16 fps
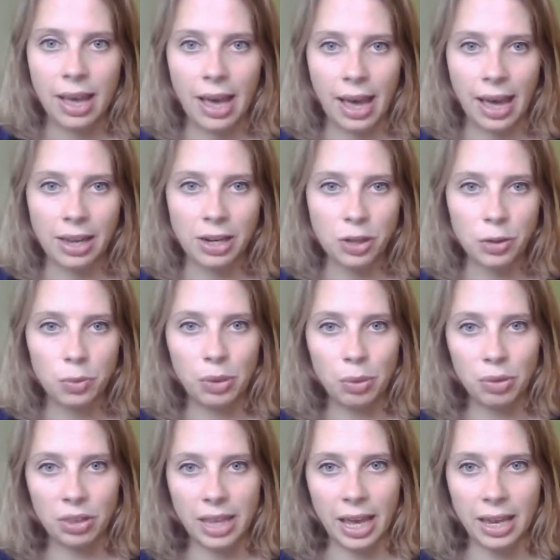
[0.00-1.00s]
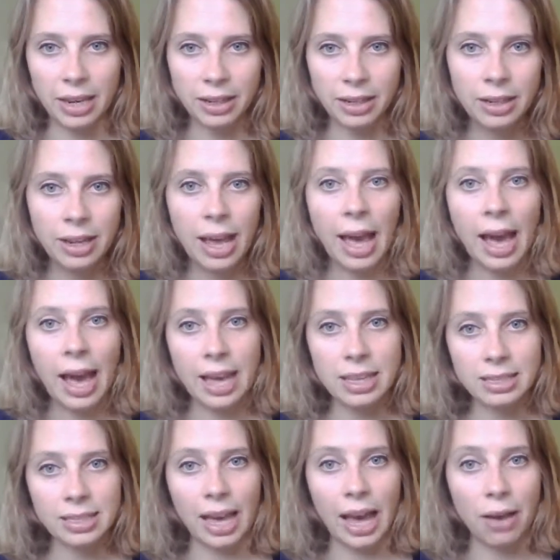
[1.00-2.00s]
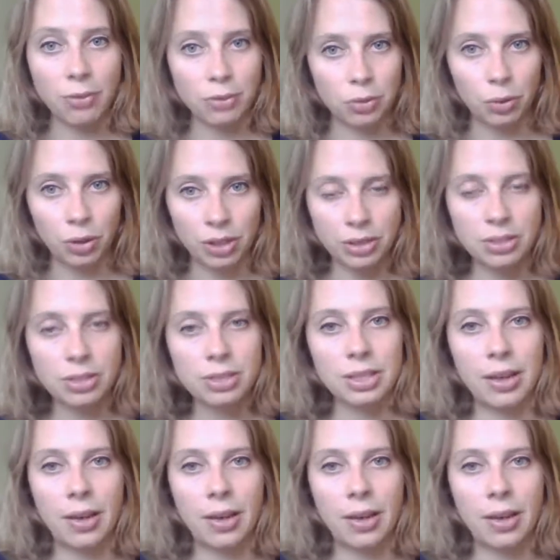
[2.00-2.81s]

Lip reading: and we would then ask afterwards